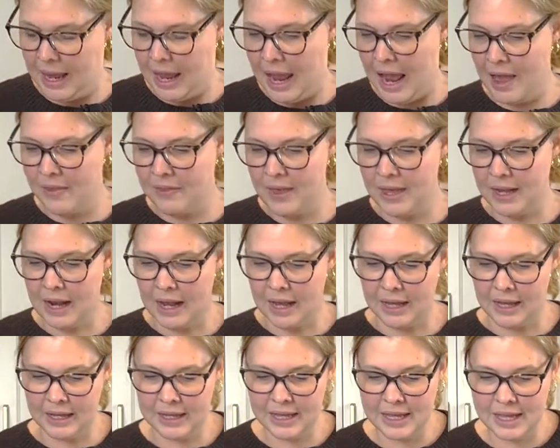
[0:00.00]
And then
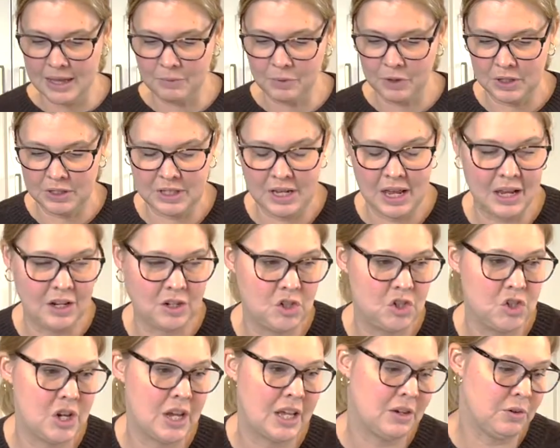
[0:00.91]
I am going to take
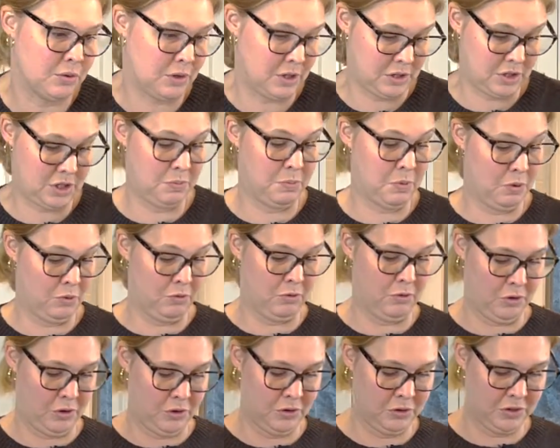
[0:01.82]
generous
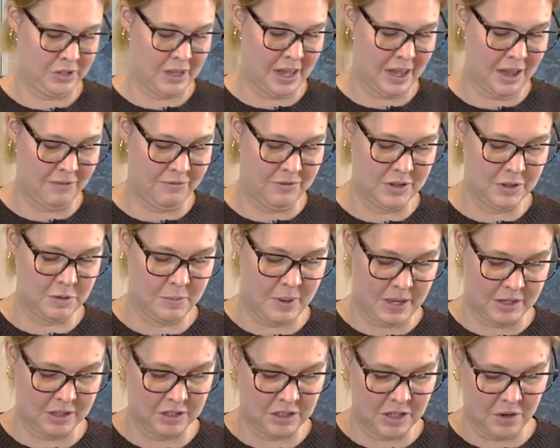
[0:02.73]
spoonfuls of this
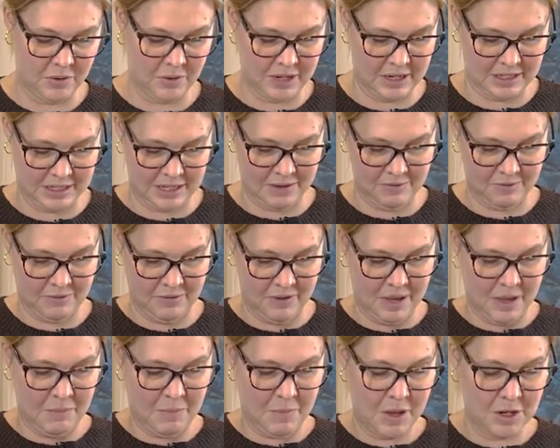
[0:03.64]
pesto. And as I've
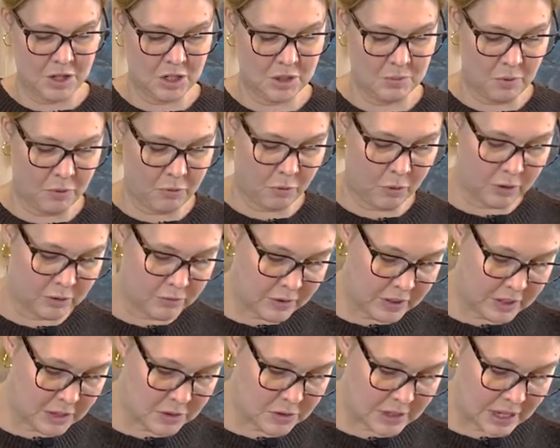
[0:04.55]
mentioned before in
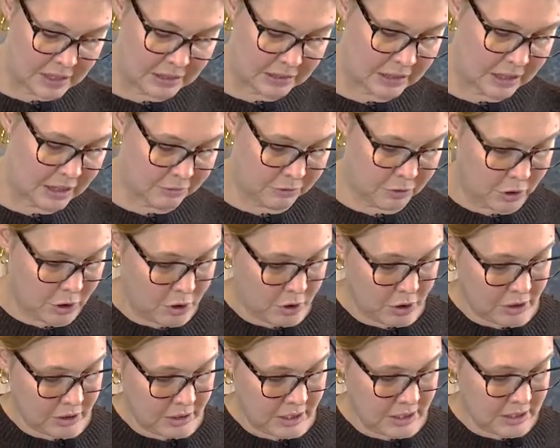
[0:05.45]
videos, I love
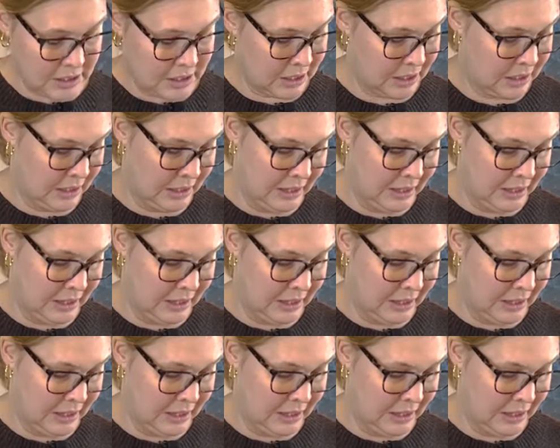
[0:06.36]
Kirkland.